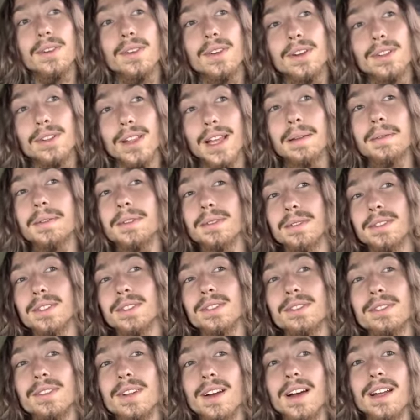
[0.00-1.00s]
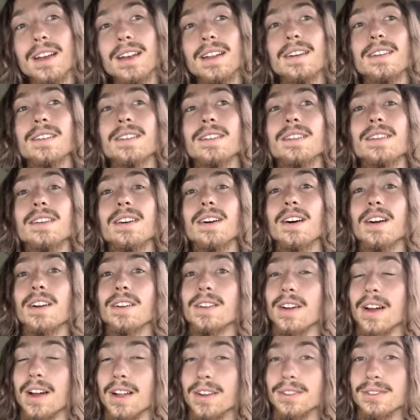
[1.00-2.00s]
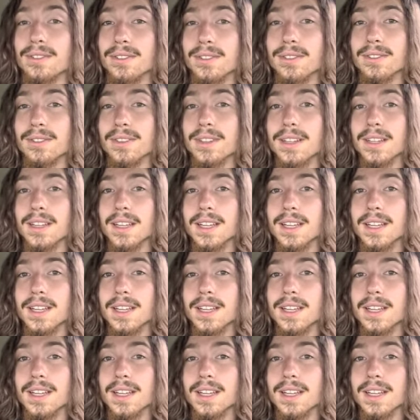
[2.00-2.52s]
Claims which do not are not true.